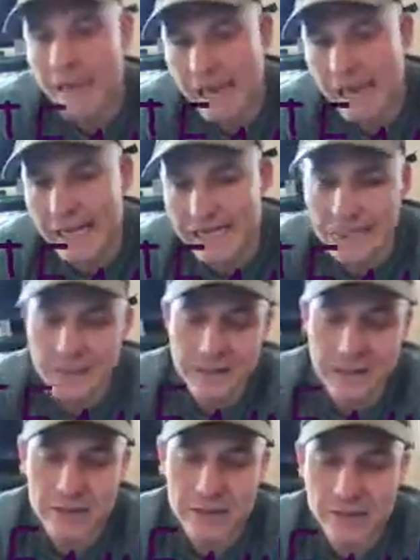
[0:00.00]
And in
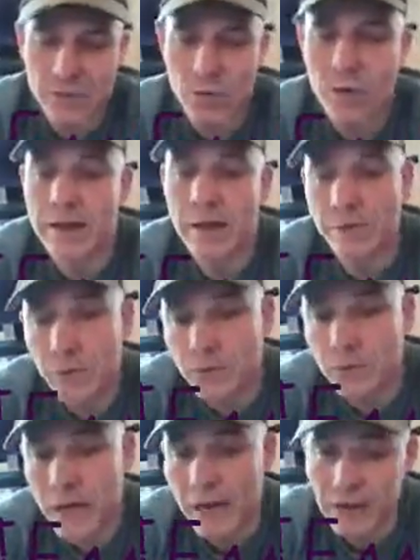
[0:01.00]
2004, they
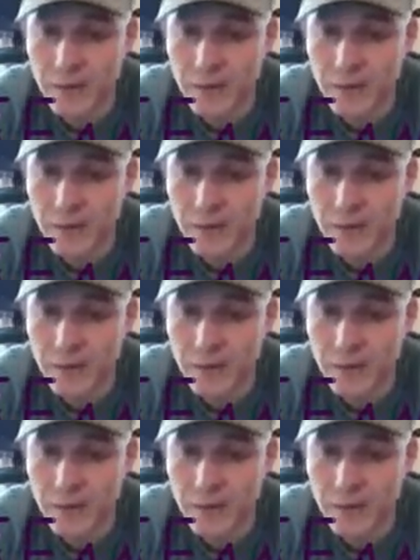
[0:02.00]
moved out of